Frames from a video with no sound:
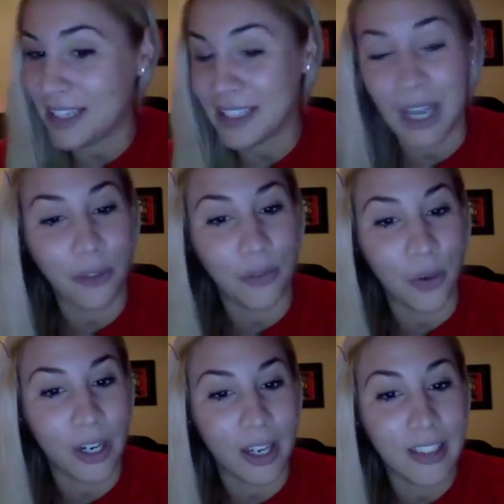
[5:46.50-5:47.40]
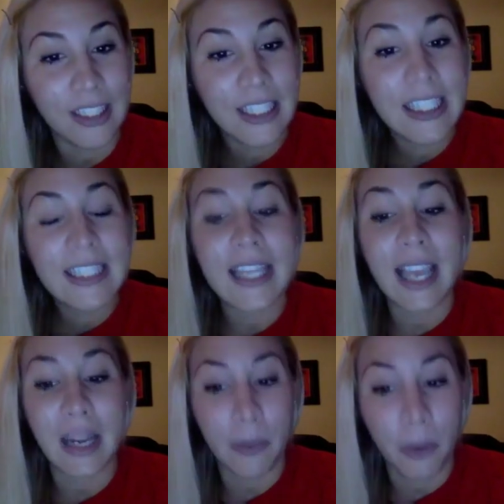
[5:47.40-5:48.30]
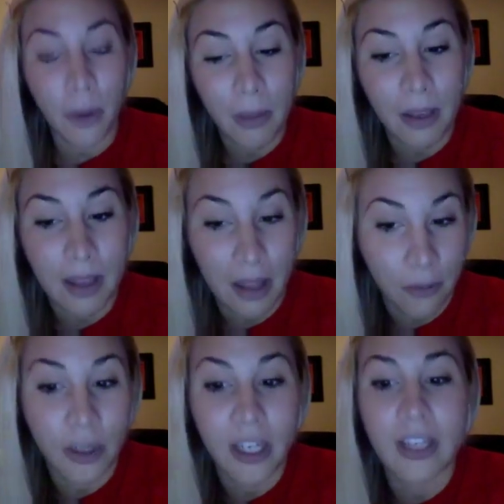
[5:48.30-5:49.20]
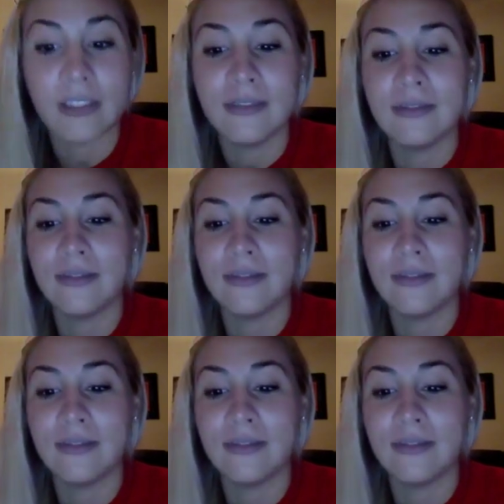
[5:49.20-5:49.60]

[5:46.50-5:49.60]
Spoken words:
in South Florida. They had a program in California.